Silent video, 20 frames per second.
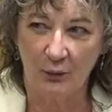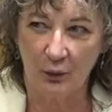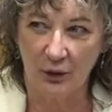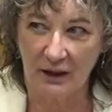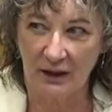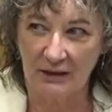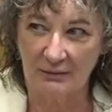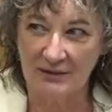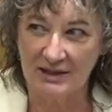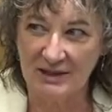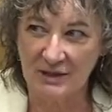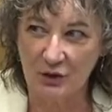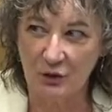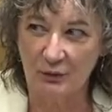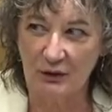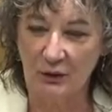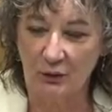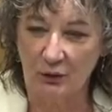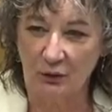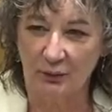what I'm
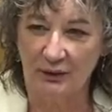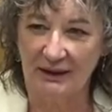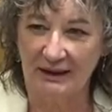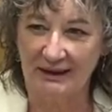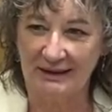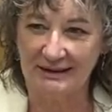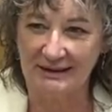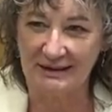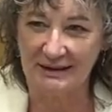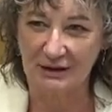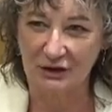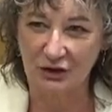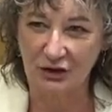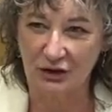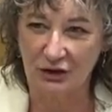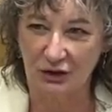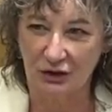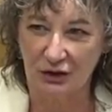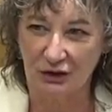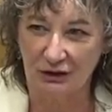assuming will be
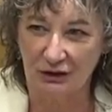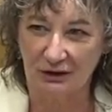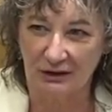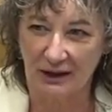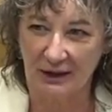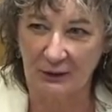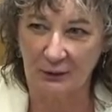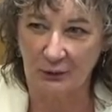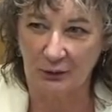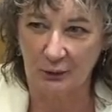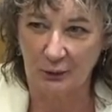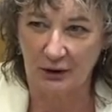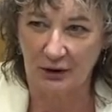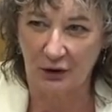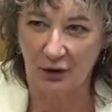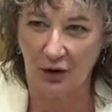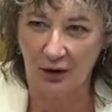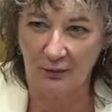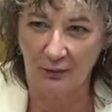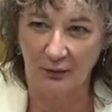additional
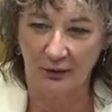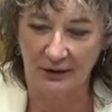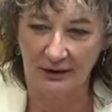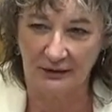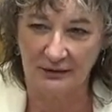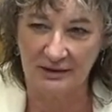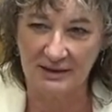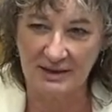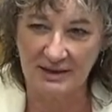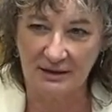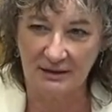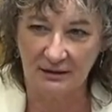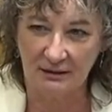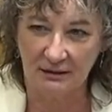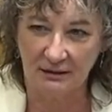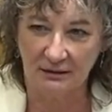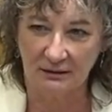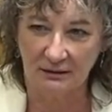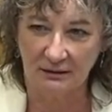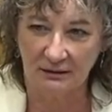911 operators.